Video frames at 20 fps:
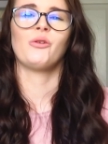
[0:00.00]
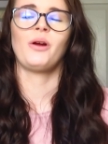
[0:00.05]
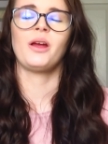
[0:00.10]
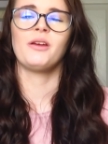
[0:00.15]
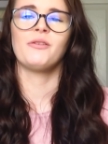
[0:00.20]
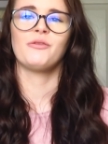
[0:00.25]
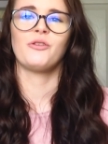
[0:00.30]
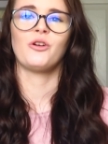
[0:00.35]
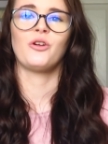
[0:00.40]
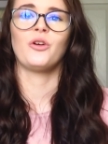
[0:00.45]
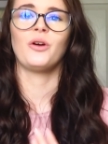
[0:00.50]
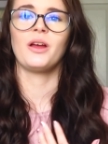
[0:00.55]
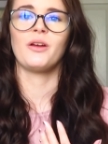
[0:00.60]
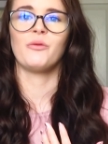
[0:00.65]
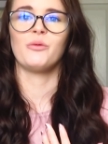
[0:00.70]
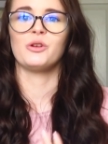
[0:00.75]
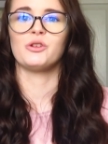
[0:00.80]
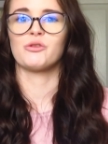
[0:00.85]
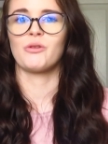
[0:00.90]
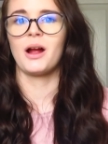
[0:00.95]
great for
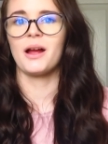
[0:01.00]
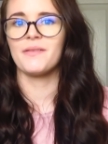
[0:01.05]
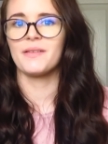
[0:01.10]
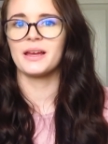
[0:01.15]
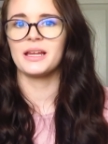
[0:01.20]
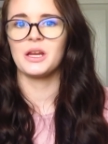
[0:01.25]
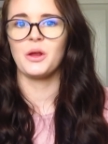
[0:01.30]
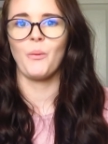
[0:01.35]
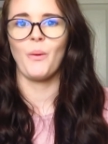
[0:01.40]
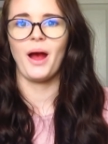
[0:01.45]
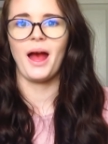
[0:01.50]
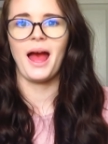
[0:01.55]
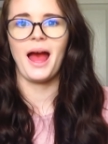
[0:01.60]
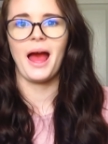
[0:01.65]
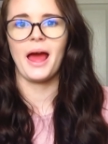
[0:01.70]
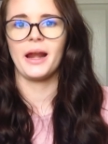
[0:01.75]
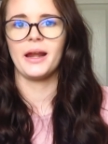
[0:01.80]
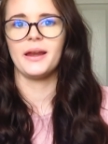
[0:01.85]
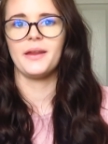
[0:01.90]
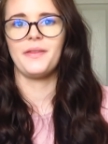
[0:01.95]
if we're driving anywhere
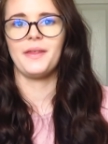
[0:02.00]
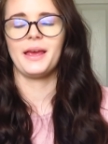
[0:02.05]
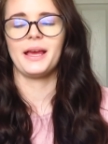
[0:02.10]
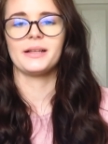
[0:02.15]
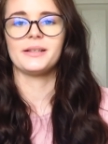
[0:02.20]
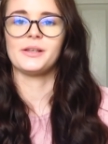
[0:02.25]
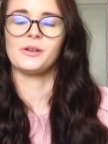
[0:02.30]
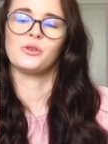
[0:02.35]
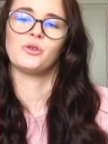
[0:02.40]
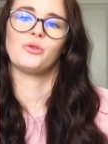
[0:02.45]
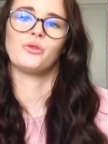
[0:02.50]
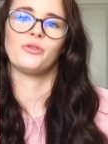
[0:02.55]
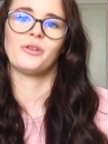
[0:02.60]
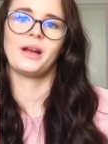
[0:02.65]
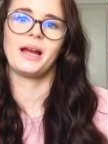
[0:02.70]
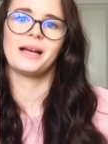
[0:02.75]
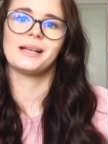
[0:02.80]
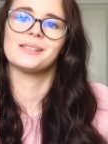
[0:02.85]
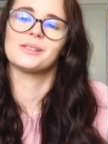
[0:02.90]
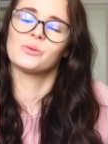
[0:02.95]
and they're getting
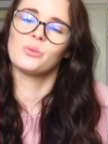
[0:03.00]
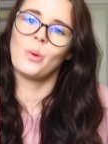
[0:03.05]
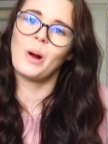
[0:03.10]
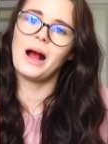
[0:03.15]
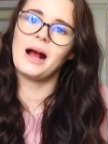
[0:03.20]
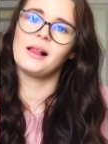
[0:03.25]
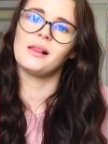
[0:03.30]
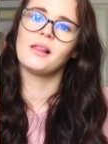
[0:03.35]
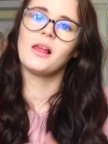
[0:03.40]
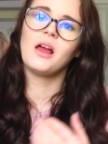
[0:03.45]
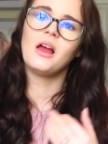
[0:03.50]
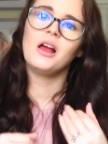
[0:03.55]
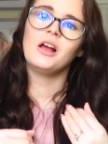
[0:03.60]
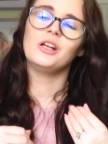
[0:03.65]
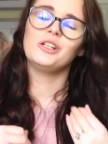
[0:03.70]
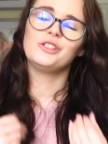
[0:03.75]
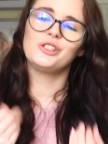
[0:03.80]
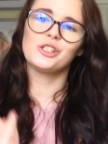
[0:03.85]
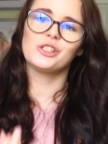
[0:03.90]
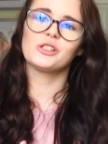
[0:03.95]
hungry as well.
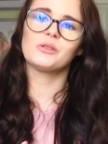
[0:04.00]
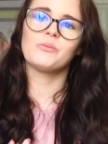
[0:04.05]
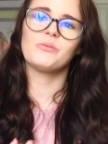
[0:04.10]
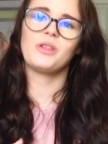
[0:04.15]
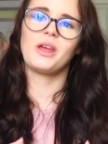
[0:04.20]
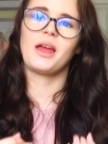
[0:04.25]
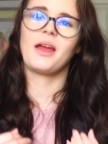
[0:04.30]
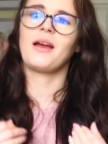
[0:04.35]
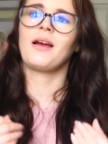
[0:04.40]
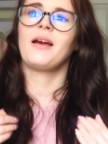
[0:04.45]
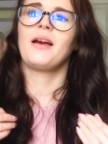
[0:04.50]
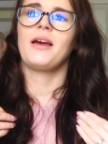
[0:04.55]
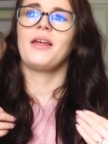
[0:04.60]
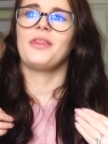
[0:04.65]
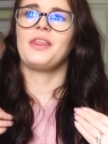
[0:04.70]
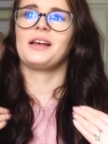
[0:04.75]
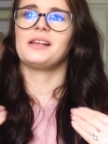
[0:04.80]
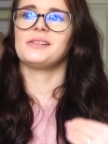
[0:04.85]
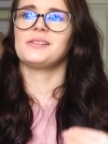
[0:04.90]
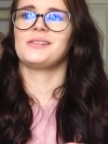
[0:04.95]
Just something
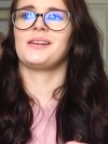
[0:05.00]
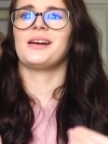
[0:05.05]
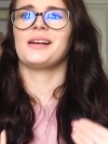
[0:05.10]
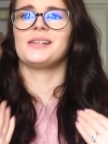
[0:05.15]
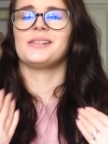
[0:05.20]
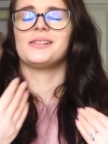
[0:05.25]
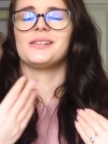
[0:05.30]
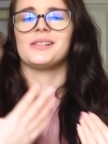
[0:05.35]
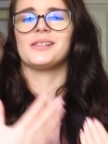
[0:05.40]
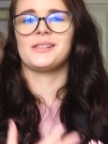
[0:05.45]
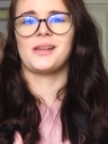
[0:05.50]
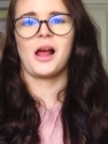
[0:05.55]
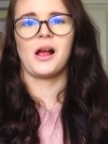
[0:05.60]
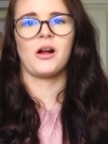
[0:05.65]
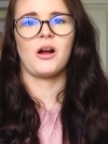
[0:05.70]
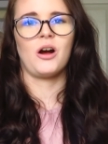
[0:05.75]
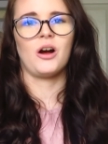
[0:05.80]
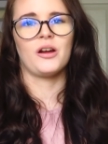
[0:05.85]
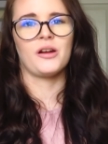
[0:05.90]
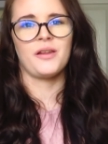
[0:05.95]
that's nice to
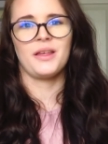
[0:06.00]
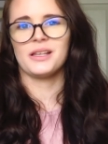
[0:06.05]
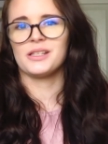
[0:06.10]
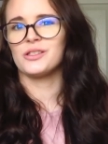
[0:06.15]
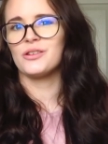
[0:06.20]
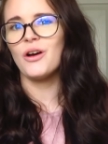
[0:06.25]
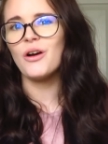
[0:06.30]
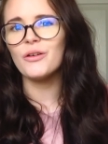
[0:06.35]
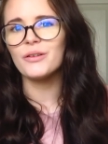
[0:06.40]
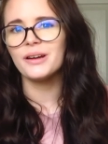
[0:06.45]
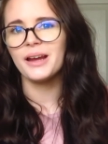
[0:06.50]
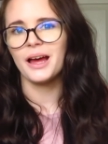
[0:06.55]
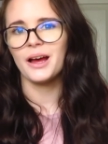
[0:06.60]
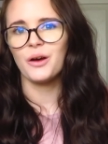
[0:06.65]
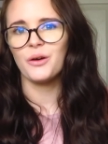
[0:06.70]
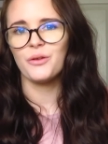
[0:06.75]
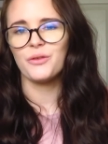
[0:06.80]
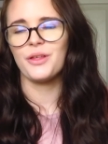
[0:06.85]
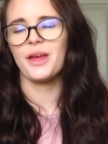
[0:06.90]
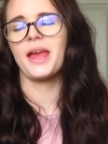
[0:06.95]
snack on, that's not
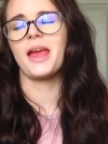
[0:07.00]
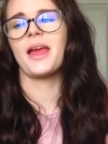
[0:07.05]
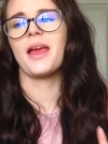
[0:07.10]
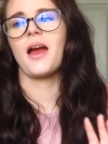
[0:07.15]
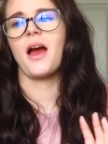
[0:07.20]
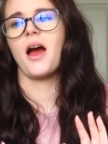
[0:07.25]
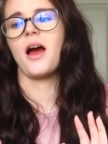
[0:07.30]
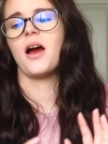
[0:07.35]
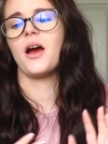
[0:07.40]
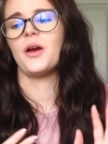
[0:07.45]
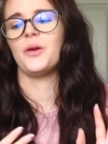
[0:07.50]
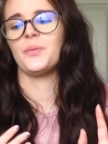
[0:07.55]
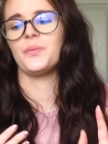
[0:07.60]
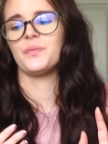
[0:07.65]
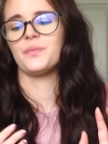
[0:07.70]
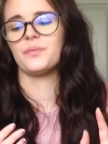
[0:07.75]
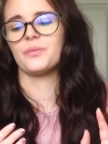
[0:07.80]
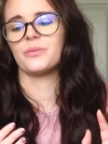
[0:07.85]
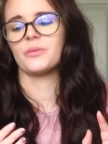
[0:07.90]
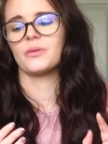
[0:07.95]
unhealthy,
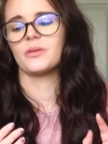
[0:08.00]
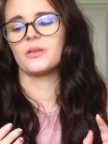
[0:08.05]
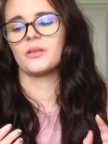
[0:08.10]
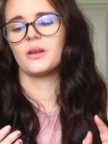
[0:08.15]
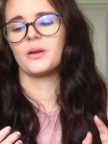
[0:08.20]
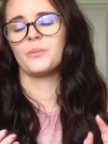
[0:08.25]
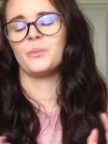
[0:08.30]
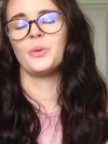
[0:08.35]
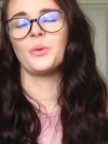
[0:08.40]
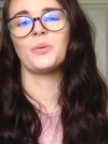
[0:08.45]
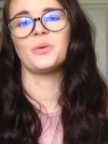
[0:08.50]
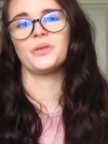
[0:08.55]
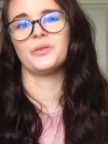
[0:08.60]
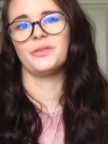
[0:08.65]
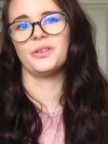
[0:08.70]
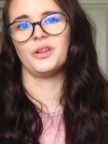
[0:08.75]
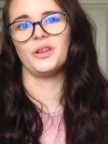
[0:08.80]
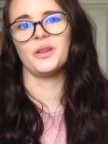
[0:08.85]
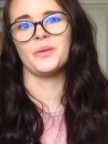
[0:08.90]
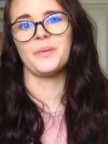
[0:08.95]
but will
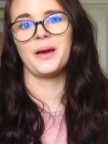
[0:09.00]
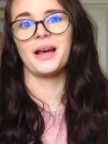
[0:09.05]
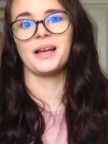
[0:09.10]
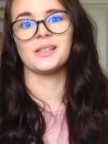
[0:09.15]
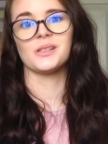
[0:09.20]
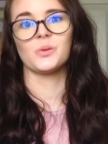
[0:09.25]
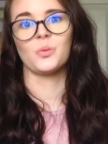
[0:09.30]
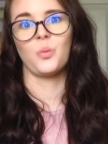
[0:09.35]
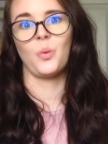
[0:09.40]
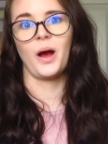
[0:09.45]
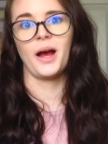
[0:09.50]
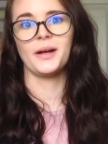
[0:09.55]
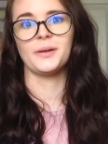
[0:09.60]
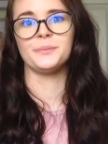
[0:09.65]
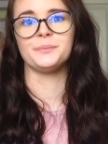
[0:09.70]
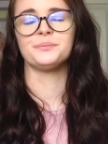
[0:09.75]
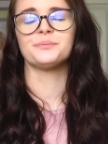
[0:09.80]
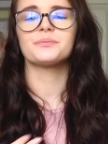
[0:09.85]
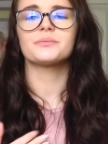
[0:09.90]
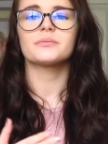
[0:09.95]
fill them as
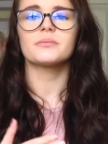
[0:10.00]
well.